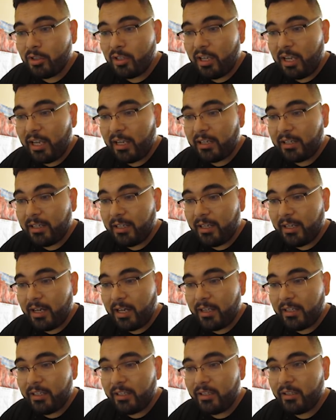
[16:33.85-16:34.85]
I click
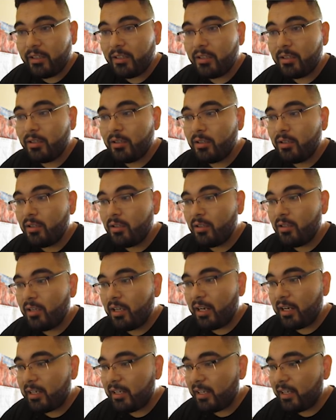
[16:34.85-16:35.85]
on it,
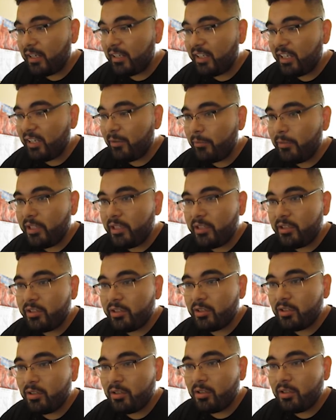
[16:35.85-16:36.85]
I click on the image,